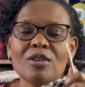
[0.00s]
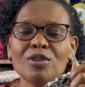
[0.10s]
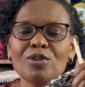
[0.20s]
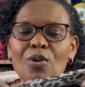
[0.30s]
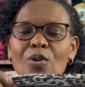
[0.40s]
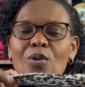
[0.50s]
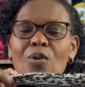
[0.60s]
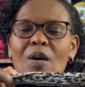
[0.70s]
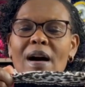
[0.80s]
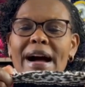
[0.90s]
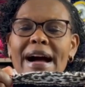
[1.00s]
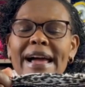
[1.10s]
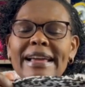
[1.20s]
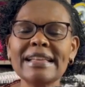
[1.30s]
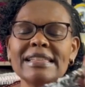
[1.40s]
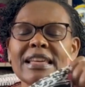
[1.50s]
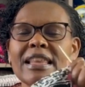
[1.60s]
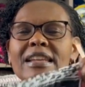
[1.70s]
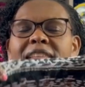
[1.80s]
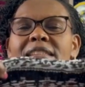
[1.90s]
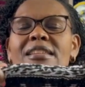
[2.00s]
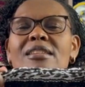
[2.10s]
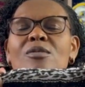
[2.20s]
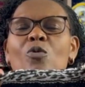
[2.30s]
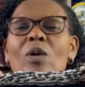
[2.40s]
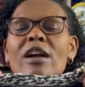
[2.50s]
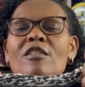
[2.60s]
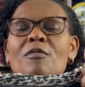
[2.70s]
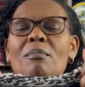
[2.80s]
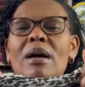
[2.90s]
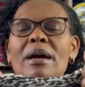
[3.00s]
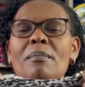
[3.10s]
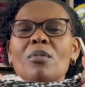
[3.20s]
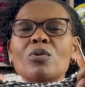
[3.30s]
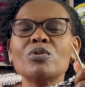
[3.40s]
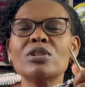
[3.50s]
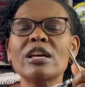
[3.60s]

So I can say that this is one of my most